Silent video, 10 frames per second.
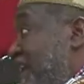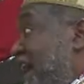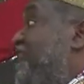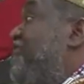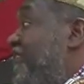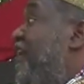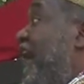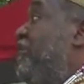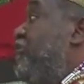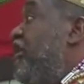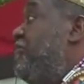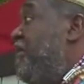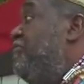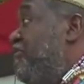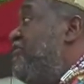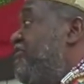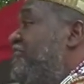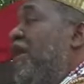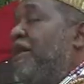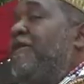yes, I want to be a Buddhist
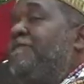monk.